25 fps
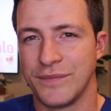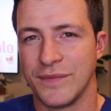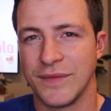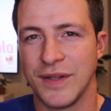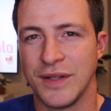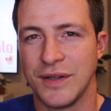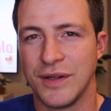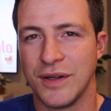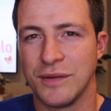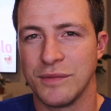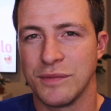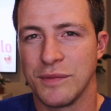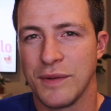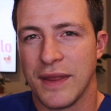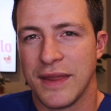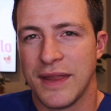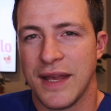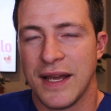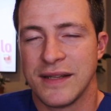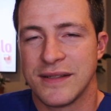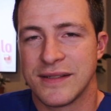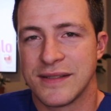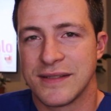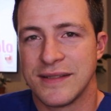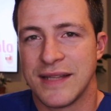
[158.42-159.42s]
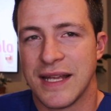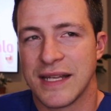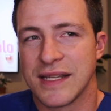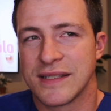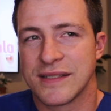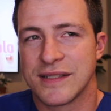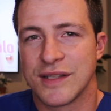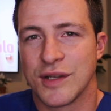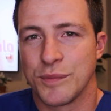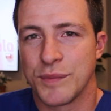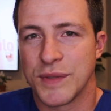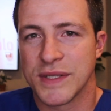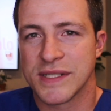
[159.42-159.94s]
that's
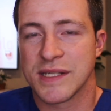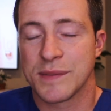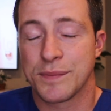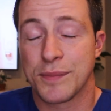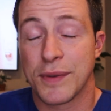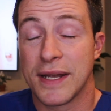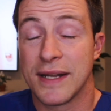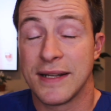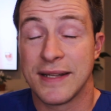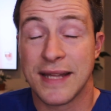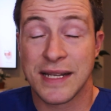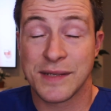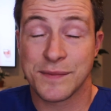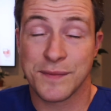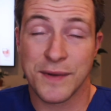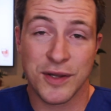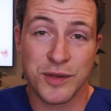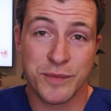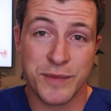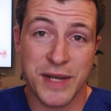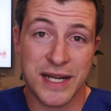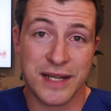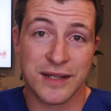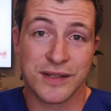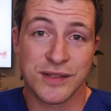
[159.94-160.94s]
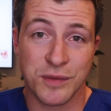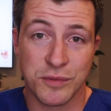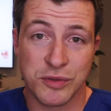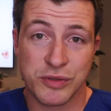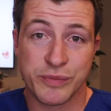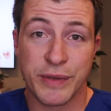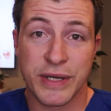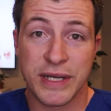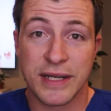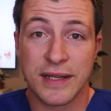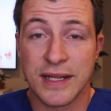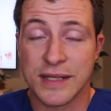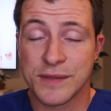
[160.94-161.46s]
their business plan, and that's why they're making so much
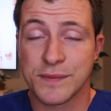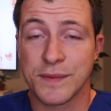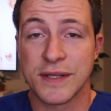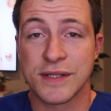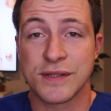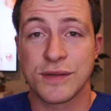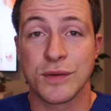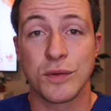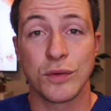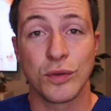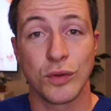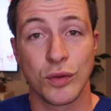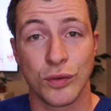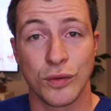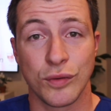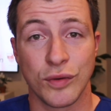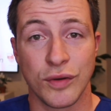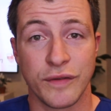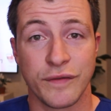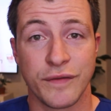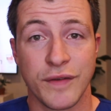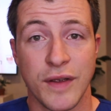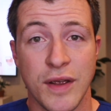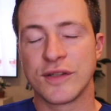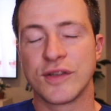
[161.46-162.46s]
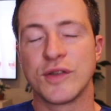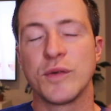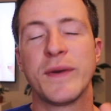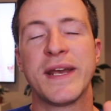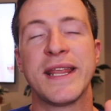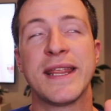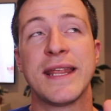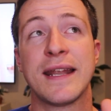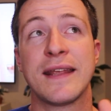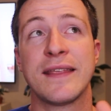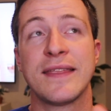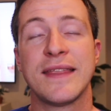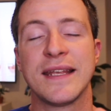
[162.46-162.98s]
money, and that's why it's so lucrative. The way
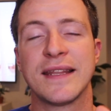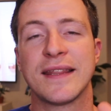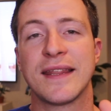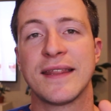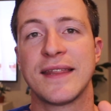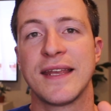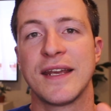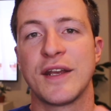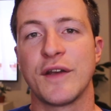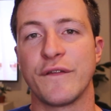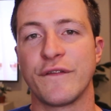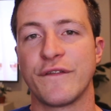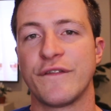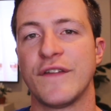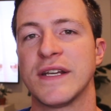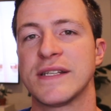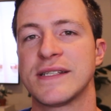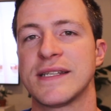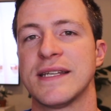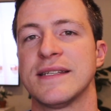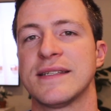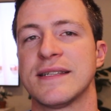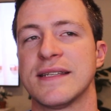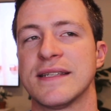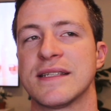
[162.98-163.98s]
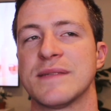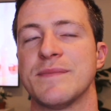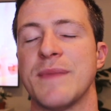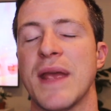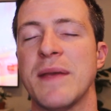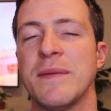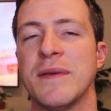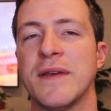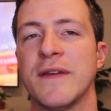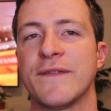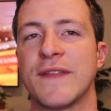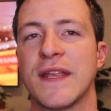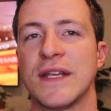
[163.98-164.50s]
that I think that they could fix this is
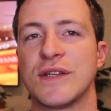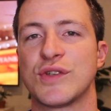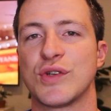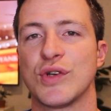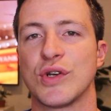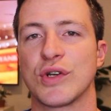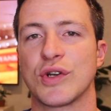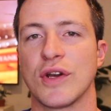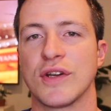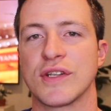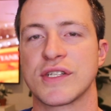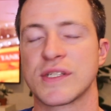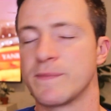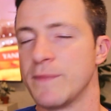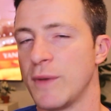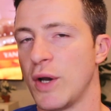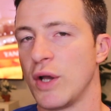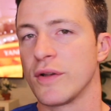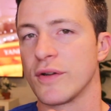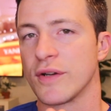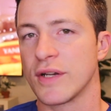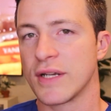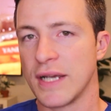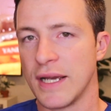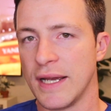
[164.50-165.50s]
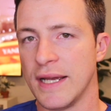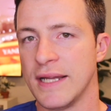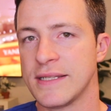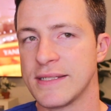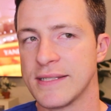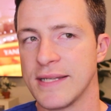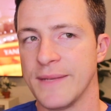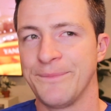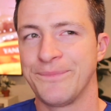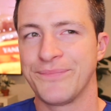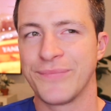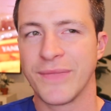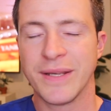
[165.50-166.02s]
maybe if they took a smaller
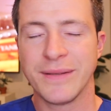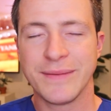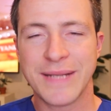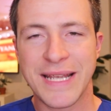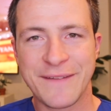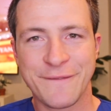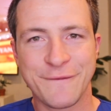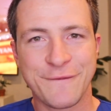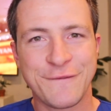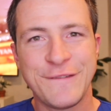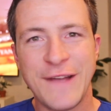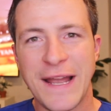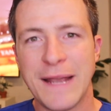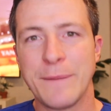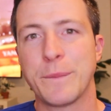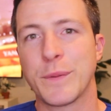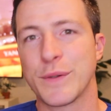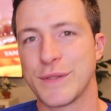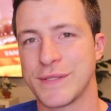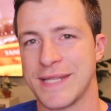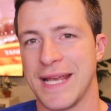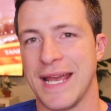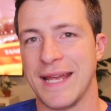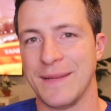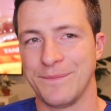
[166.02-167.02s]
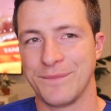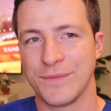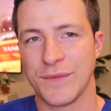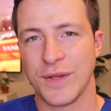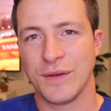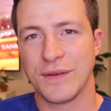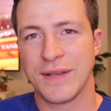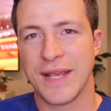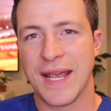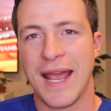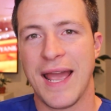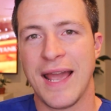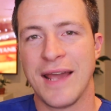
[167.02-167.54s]
cut, like 5%.
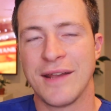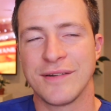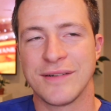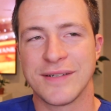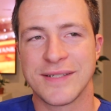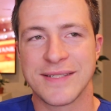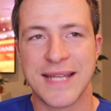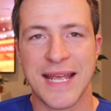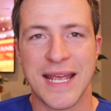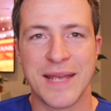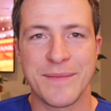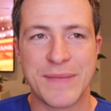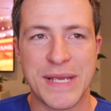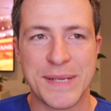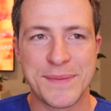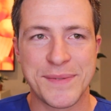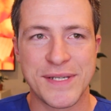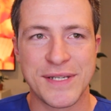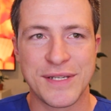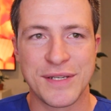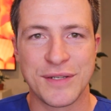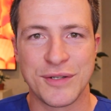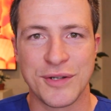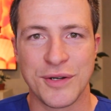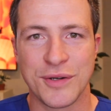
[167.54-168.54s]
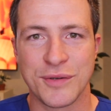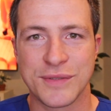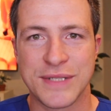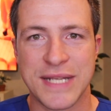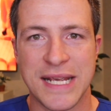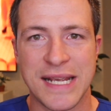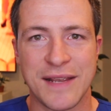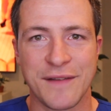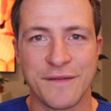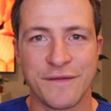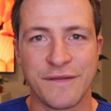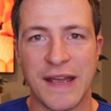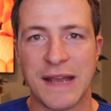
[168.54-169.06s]
Okay, I understand maybe,
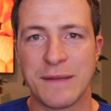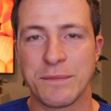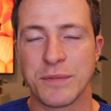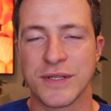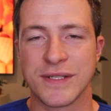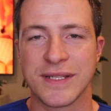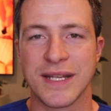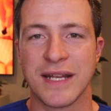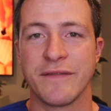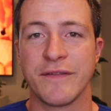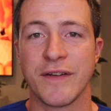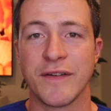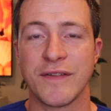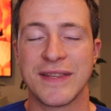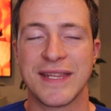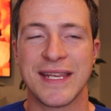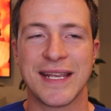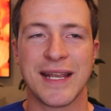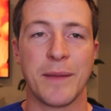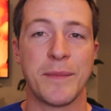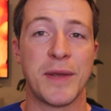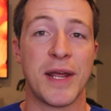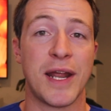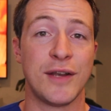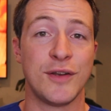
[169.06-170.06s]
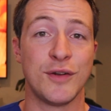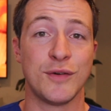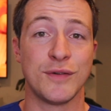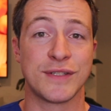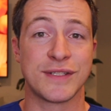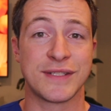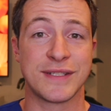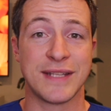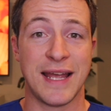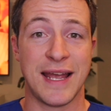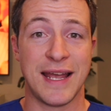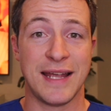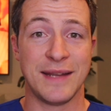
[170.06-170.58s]
taking 5% of everything. I mean, I know
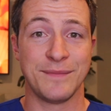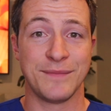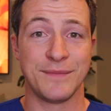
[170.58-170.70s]
it's still